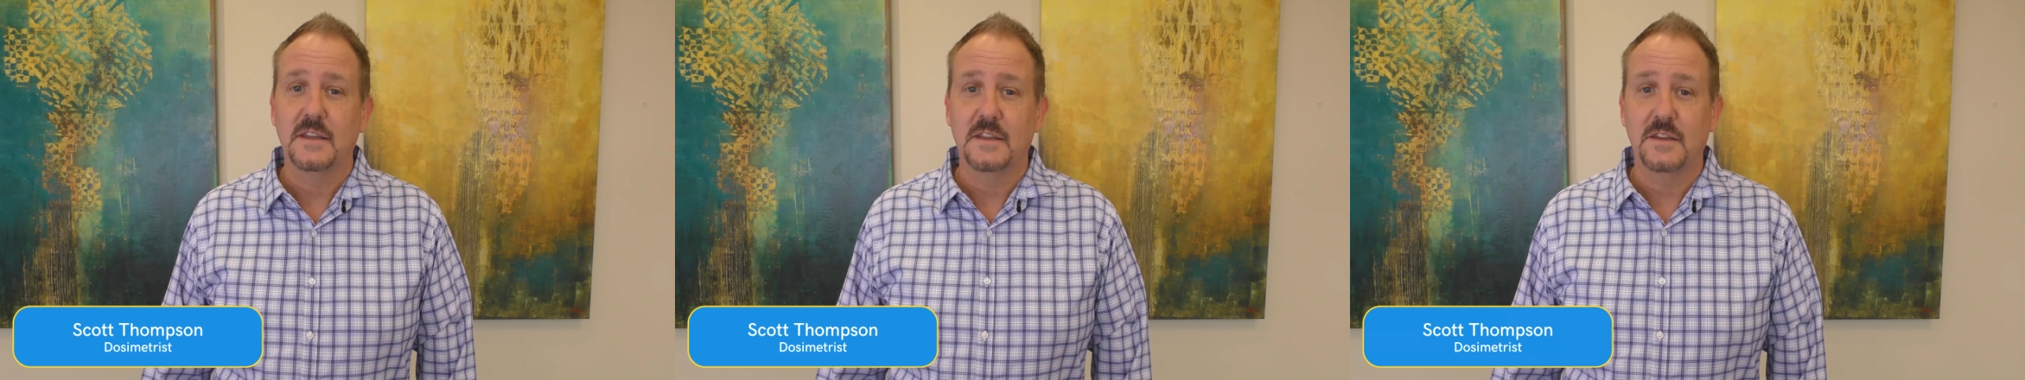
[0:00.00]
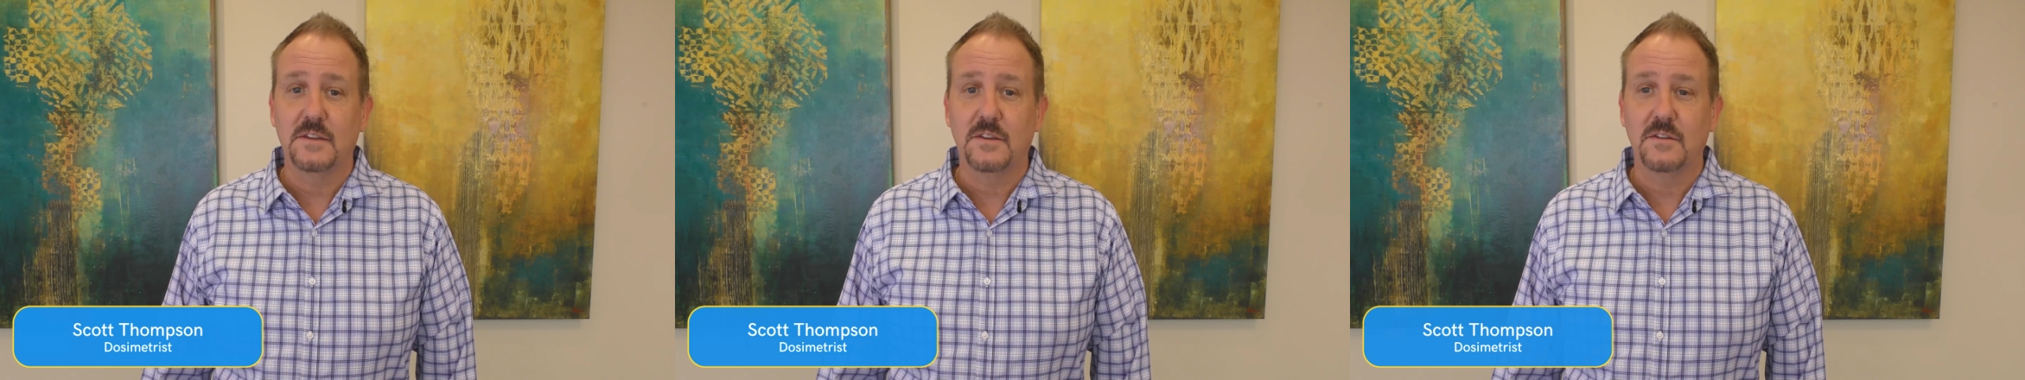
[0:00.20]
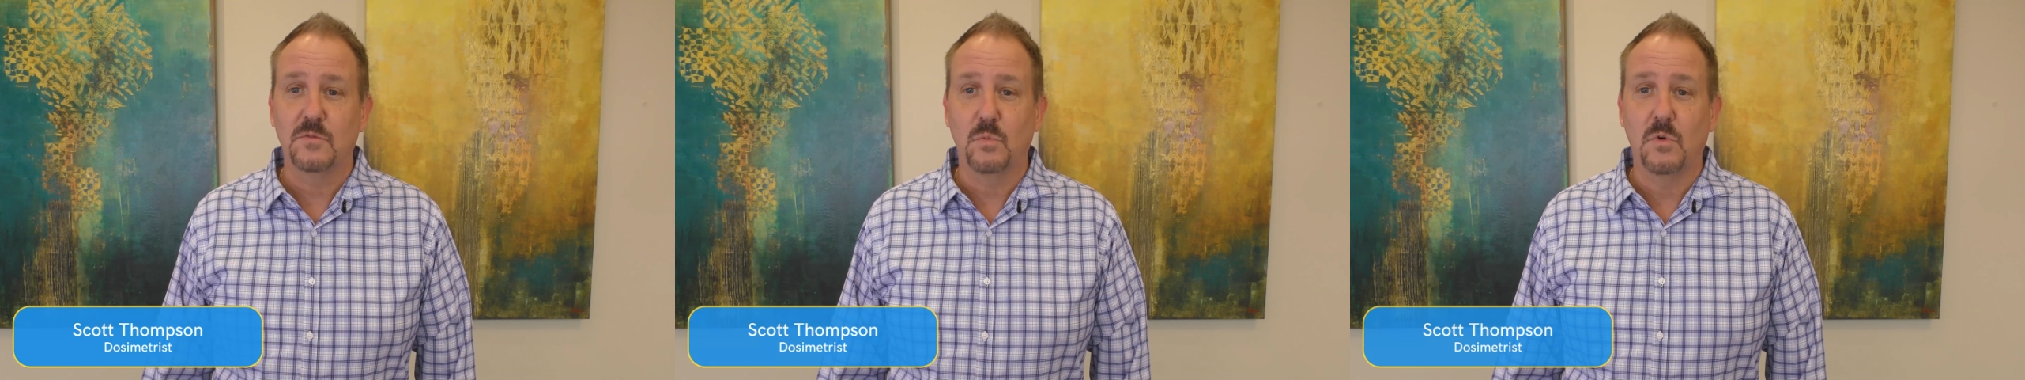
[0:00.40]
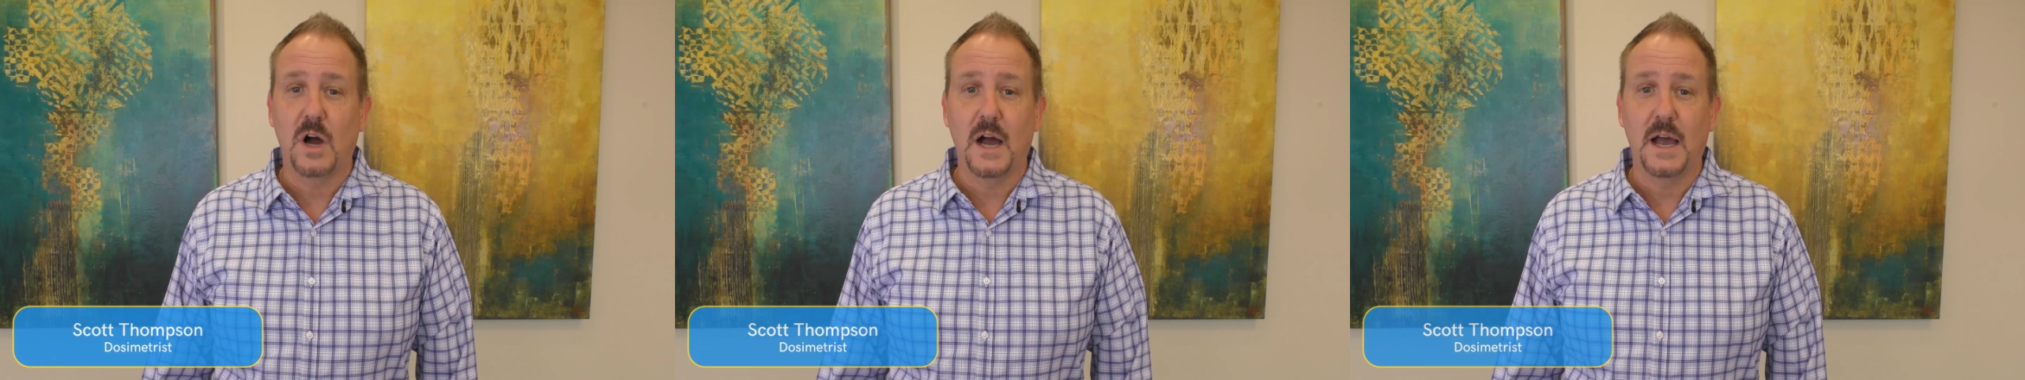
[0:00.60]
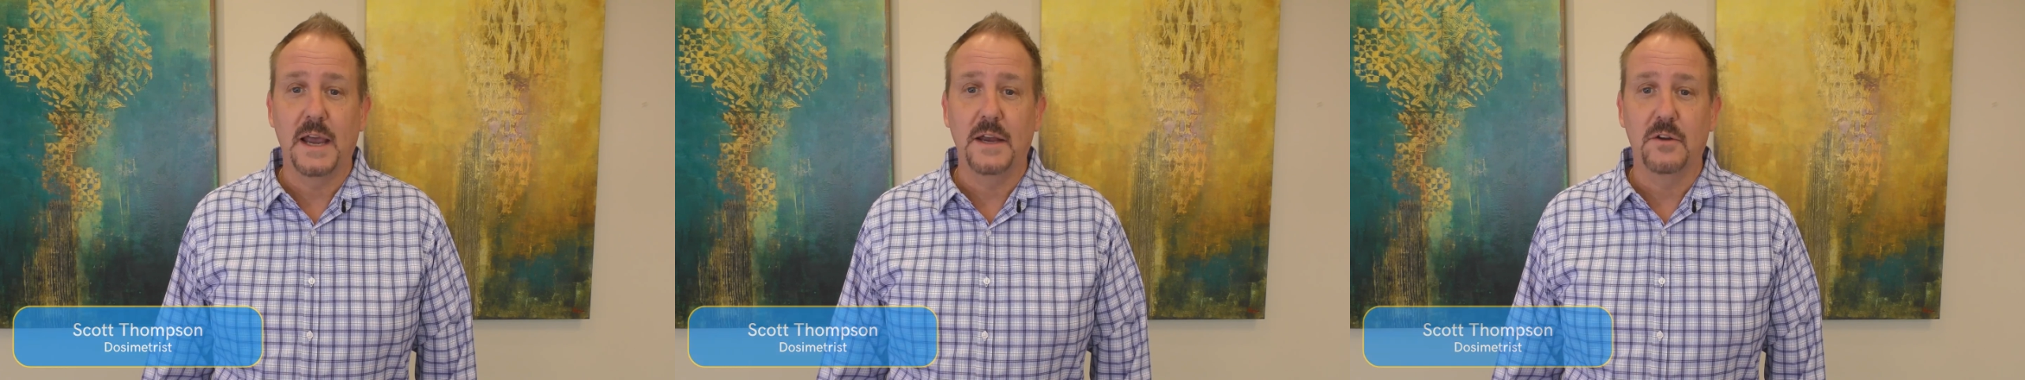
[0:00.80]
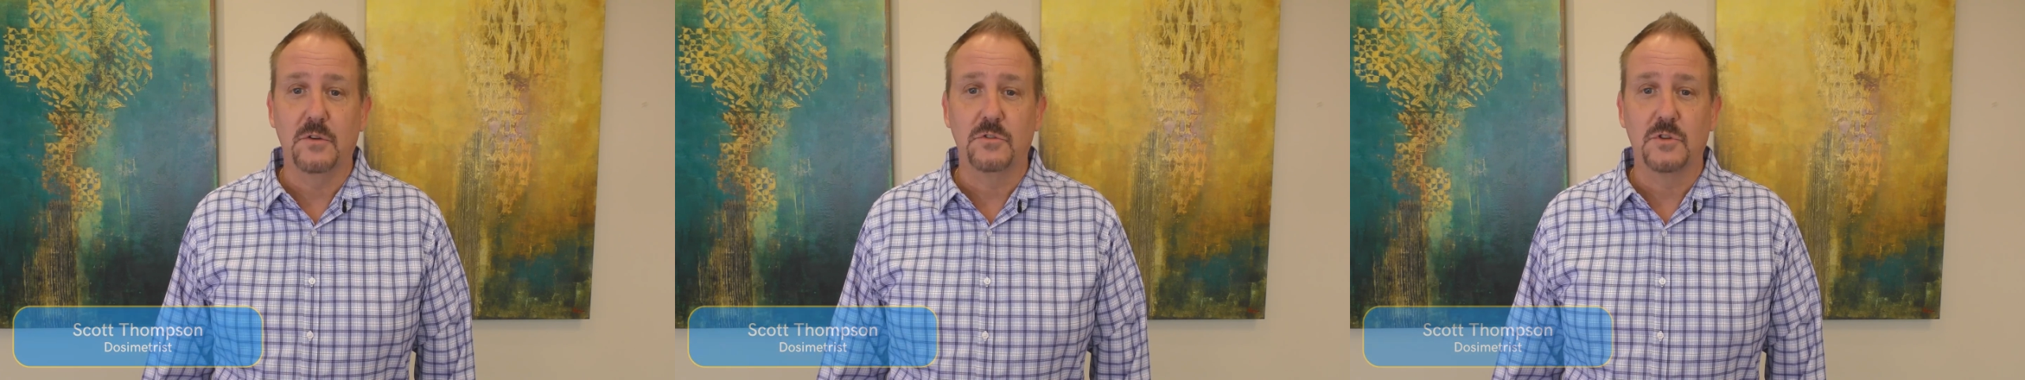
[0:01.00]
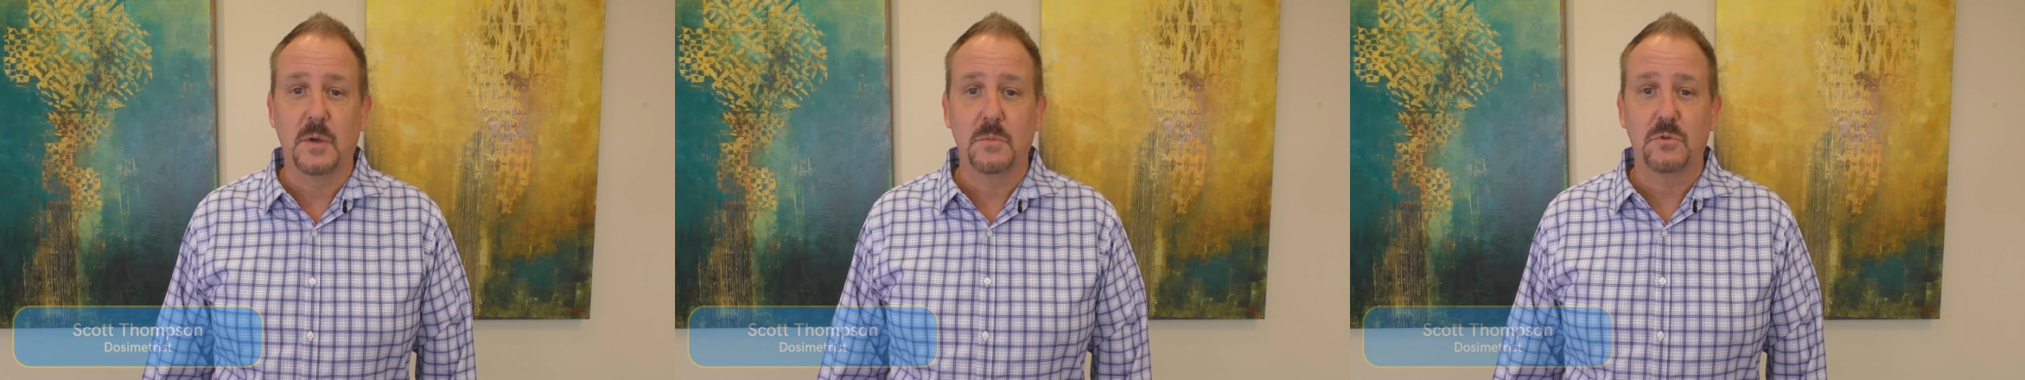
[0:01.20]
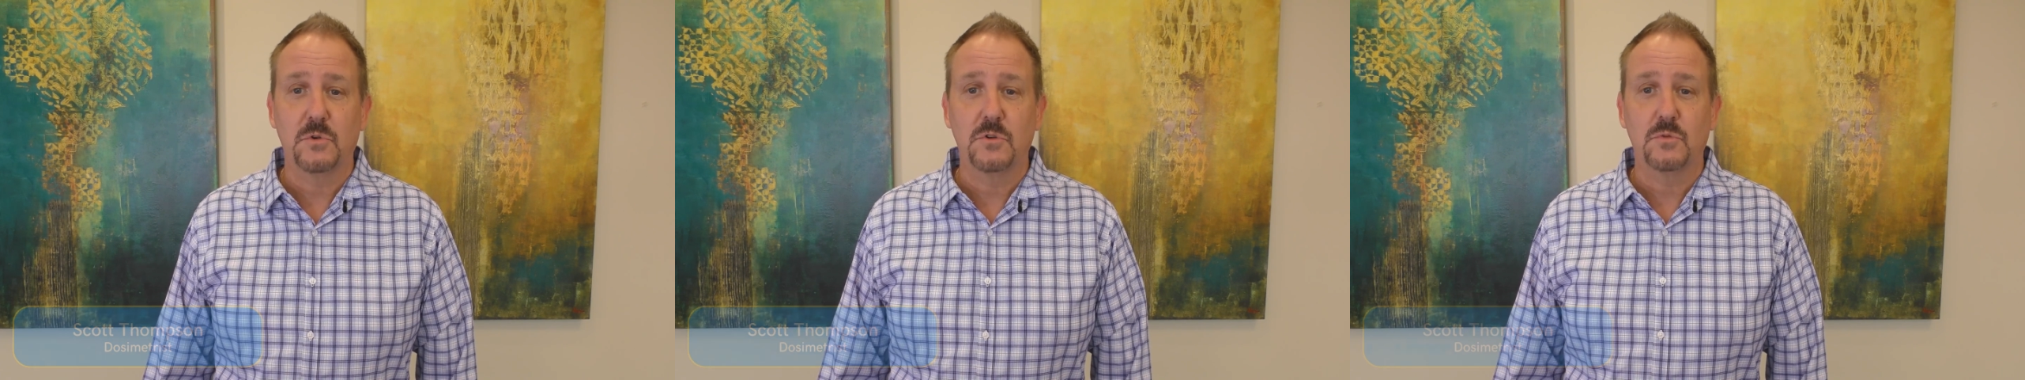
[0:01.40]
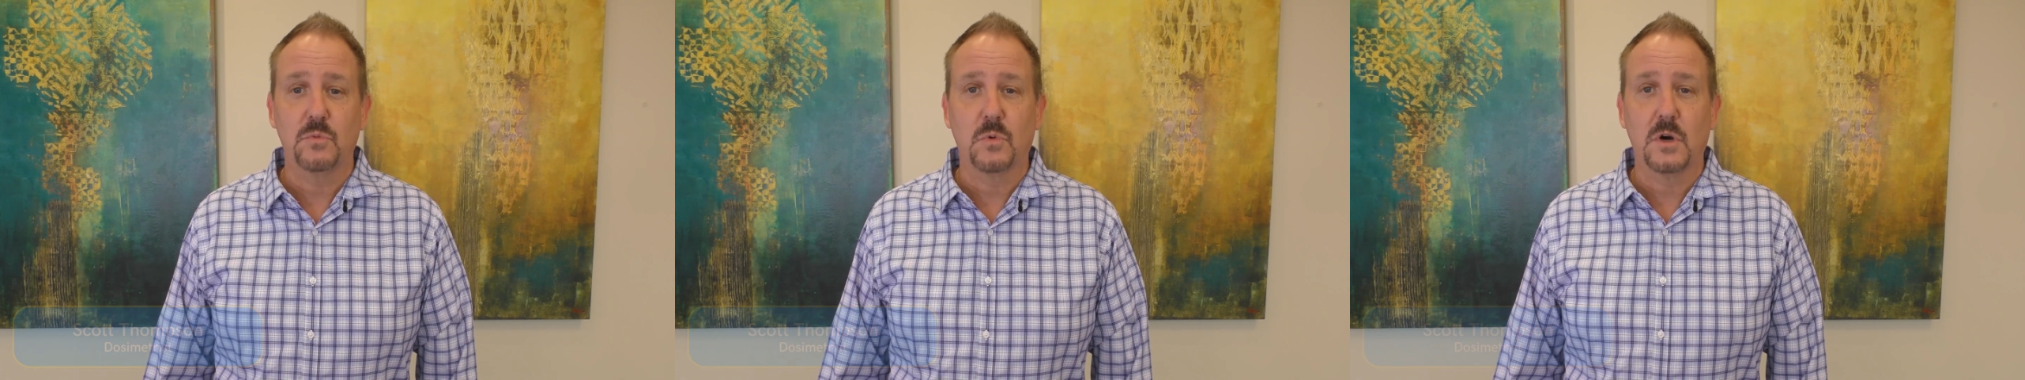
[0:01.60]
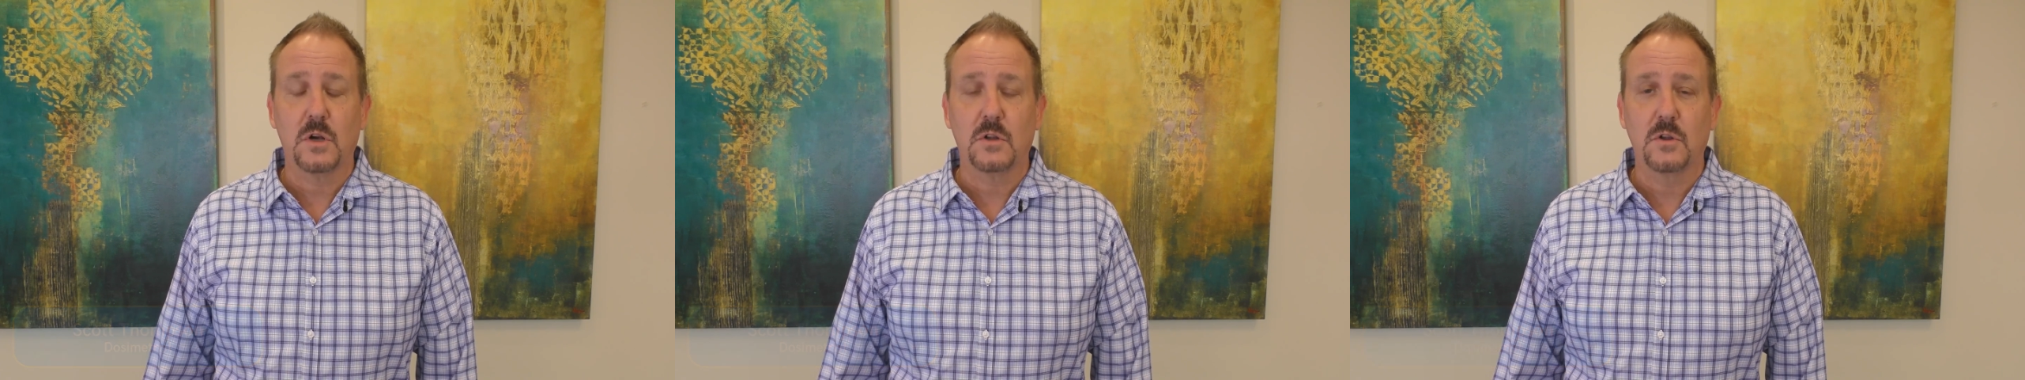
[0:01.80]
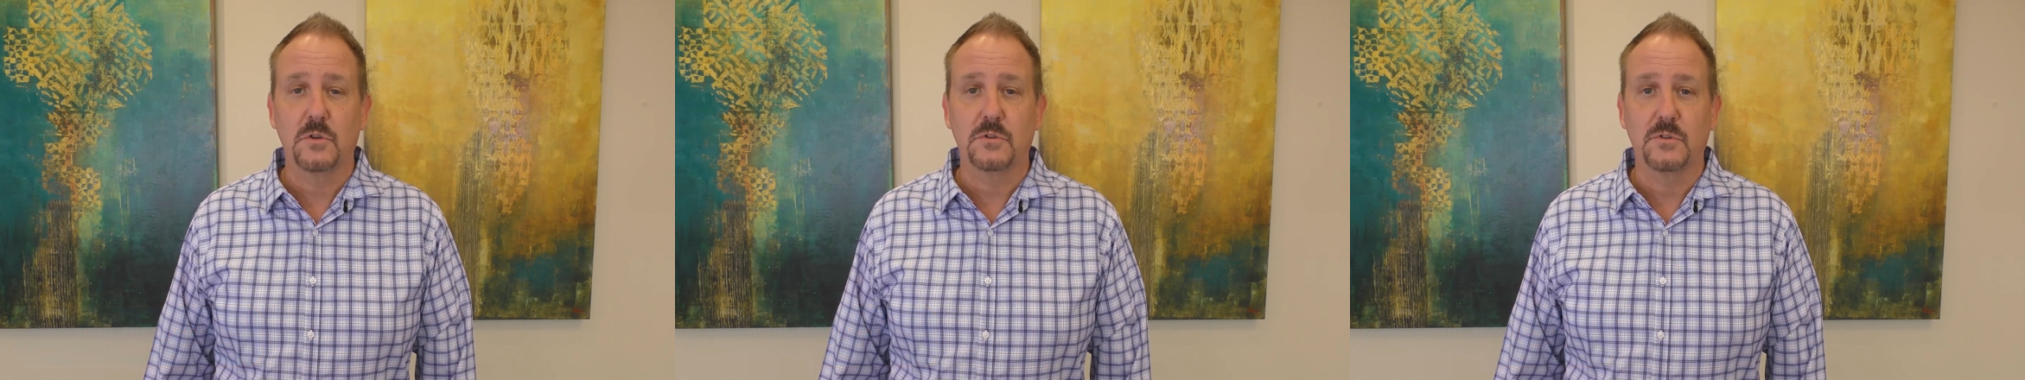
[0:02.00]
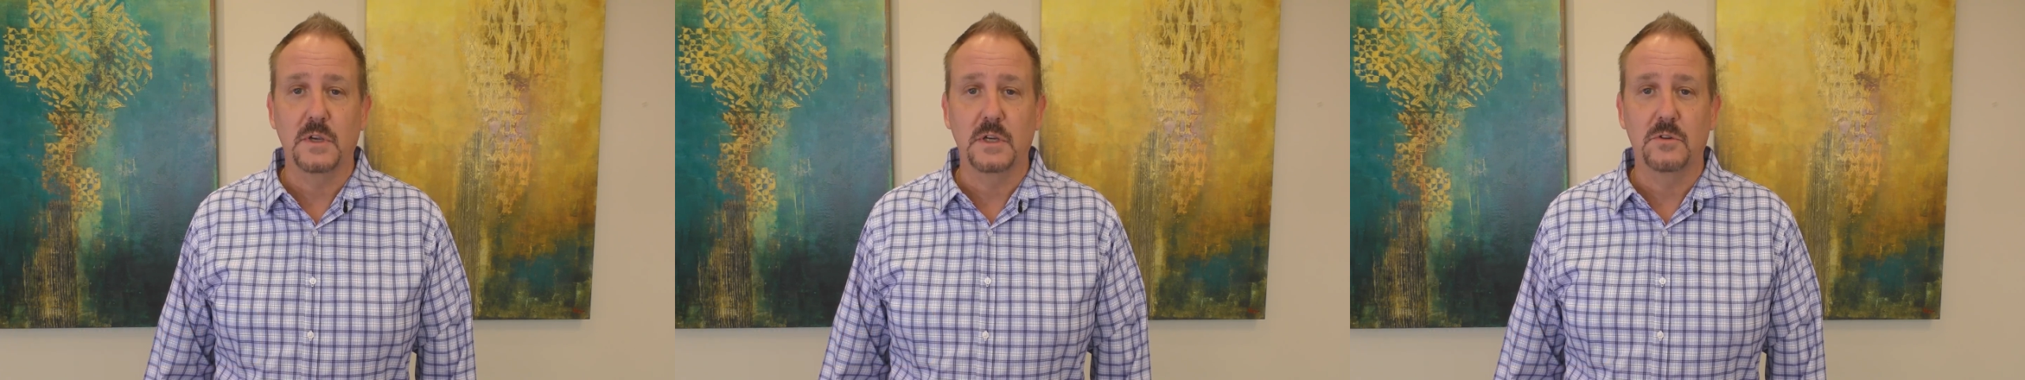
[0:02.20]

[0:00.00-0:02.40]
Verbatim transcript: This is why dosimetrists work closely